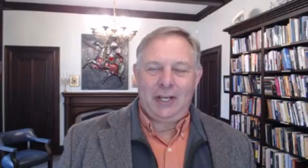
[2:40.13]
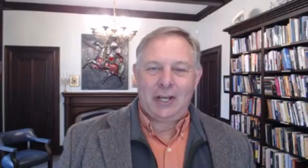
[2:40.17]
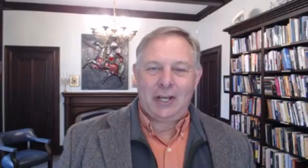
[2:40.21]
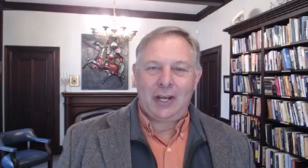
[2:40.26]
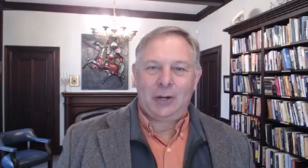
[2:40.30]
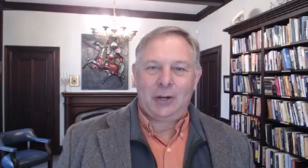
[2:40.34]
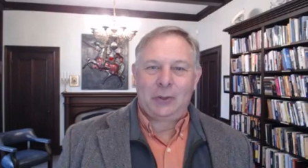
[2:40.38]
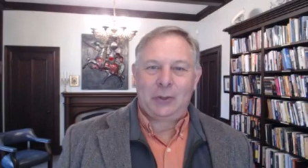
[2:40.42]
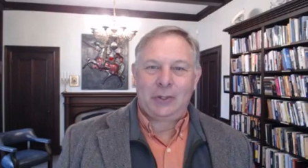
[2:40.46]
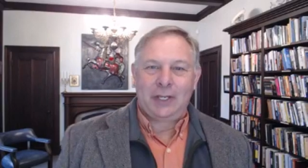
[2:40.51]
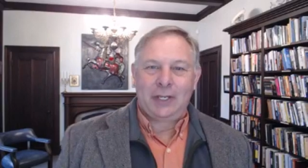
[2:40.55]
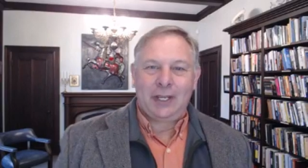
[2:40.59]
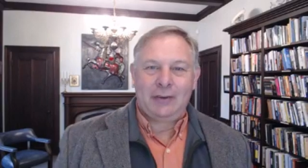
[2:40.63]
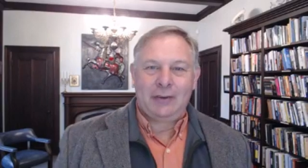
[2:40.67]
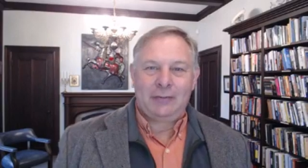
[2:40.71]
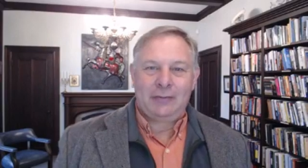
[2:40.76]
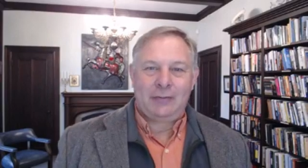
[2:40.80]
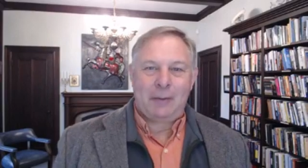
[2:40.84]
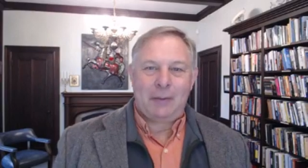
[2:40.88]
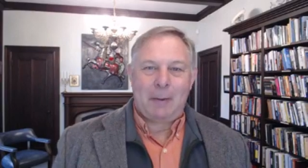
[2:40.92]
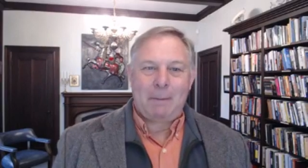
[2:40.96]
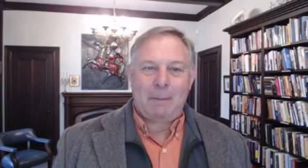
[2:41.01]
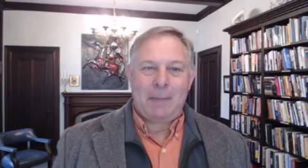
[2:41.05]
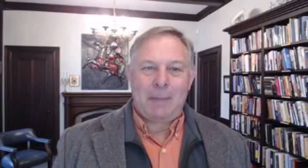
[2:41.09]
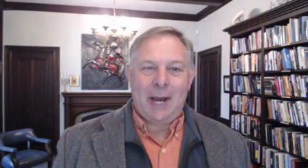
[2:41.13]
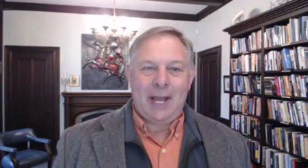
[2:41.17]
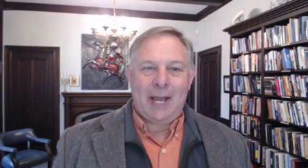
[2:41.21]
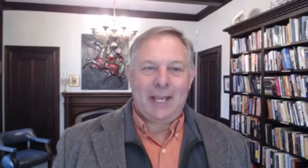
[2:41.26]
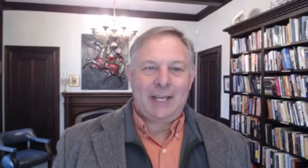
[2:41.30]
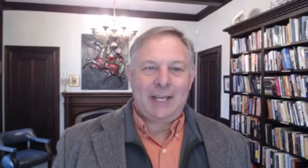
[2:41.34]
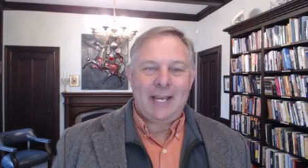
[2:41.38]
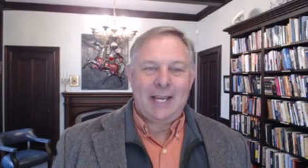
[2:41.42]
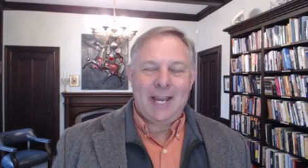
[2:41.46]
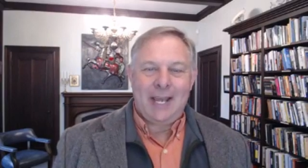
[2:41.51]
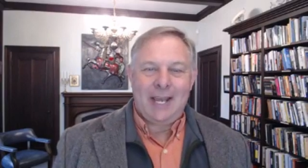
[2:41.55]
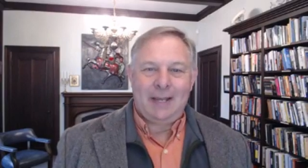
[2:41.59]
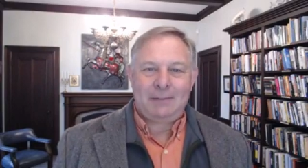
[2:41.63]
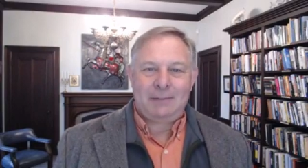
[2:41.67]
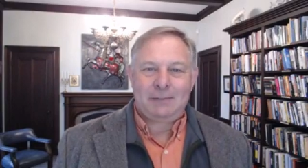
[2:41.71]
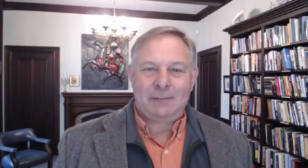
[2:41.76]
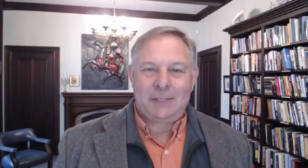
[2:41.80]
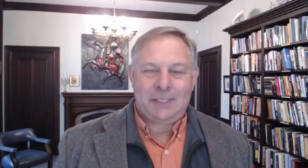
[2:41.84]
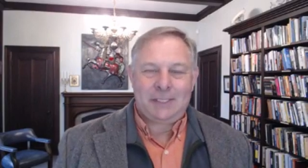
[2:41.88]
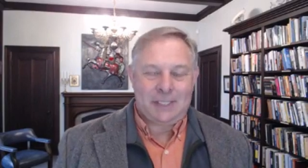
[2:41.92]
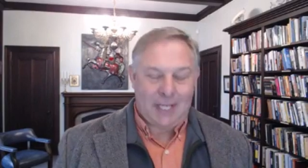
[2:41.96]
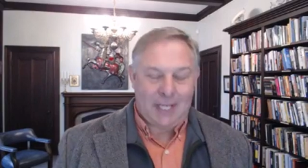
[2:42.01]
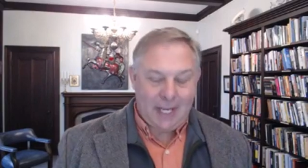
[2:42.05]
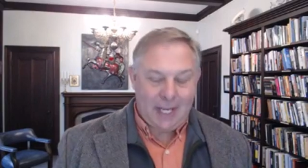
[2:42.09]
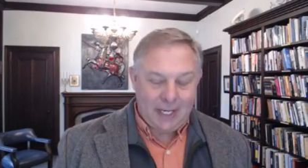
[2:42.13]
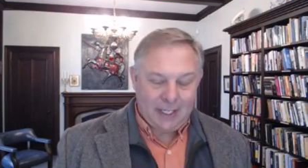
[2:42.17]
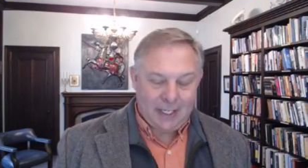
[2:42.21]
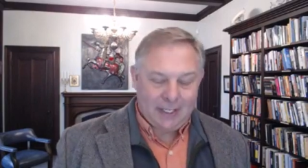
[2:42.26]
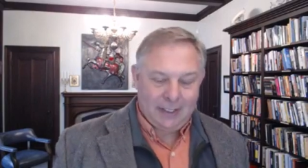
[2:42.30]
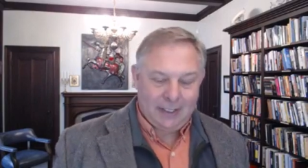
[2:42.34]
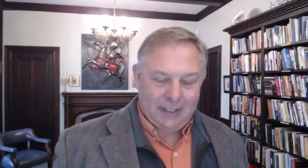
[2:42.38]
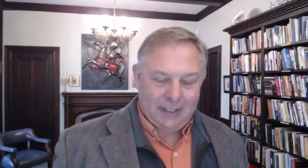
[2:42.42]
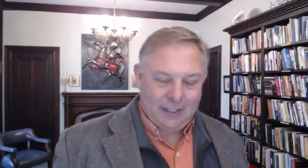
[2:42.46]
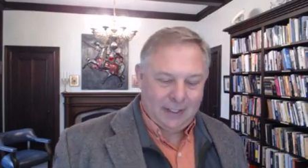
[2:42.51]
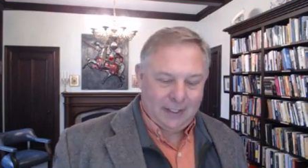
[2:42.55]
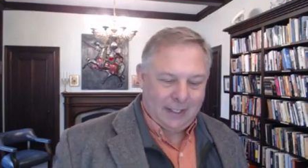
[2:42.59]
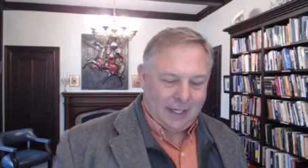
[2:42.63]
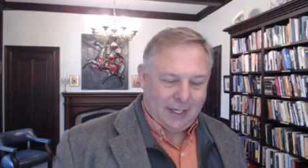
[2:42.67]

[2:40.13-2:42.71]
not only of my namesake,